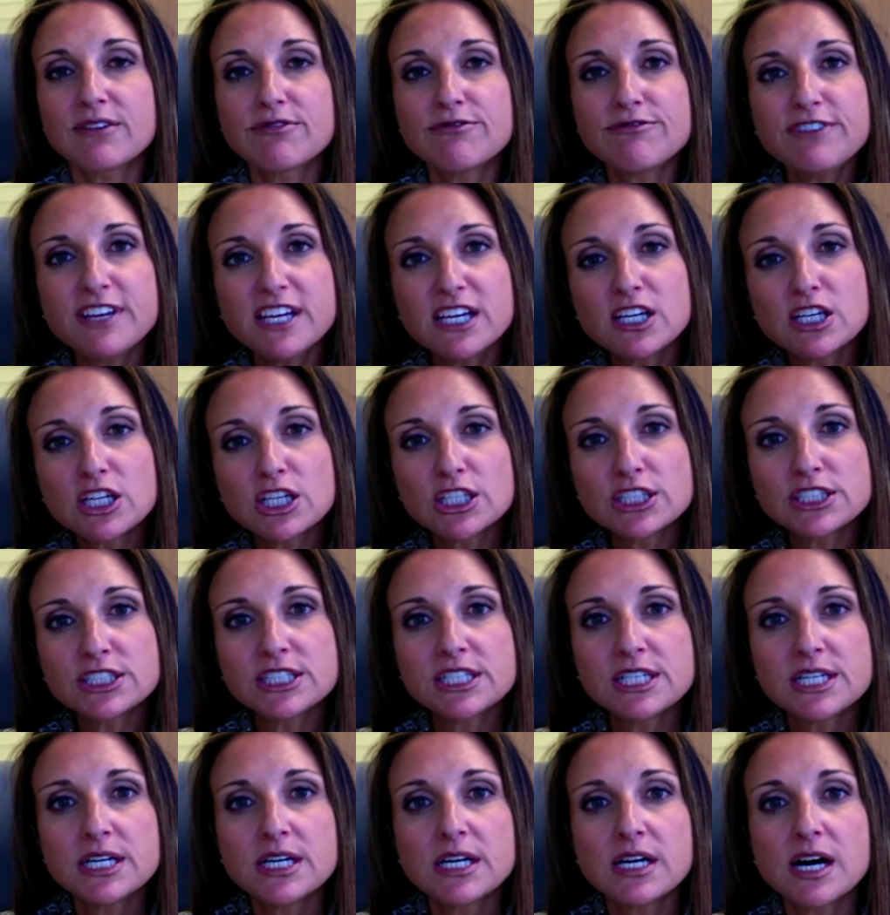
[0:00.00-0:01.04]
field
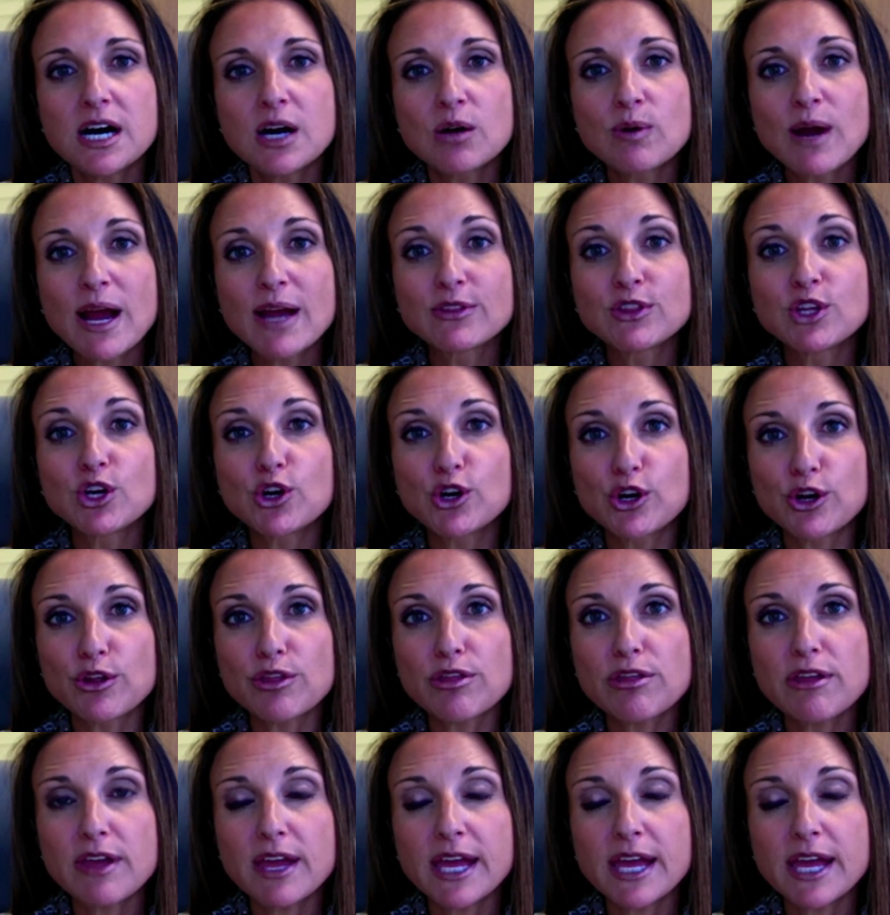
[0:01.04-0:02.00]
around the Earth,